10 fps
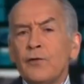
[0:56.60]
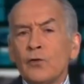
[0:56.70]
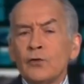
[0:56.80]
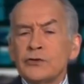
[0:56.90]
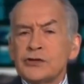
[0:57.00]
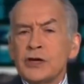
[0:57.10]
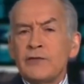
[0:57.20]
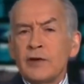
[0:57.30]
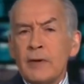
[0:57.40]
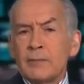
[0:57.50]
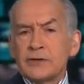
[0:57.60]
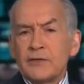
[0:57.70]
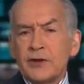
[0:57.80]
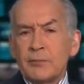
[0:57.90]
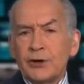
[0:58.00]
Four serving
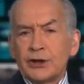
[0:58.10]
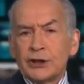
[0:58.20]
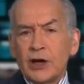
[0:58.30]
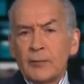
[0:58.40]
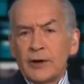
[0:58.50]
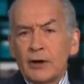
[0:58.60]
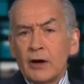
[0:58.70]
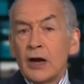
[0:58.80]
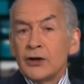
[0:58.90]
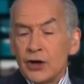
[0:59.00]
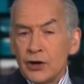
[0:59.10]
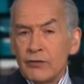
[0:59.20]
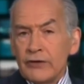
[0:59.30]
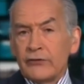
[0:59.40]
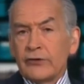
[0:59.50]
members of the British Army are under
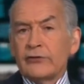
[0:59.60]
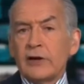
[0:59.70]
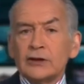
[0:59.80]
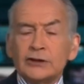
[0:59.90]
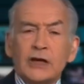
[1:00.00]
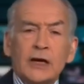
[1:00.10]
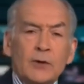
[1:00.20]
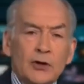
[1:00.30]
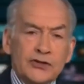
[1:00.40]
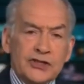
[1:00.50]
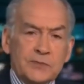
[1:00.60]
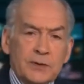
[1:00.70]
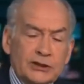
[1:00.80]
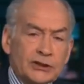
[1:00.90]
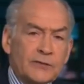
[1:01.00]
arrest this lunchtime on
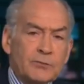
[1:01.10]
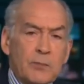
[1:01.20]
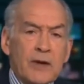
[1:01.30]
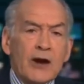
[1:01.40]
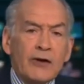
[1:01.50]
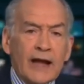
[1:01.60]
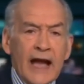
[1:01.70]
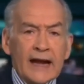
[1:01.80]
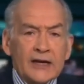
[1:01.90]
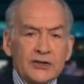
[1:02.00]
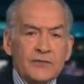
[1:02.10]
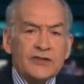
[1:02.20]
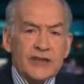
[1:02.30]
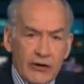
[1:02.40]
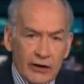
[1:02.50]
suspicion of preparing acts
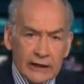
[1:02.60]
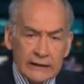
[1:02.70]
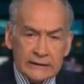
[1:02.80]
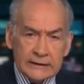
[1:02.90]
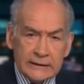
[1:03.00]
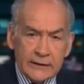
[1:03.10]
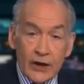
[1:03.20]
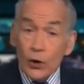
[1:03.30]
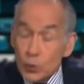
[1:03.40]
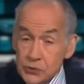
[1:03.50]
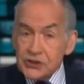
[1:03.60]
of terror. They're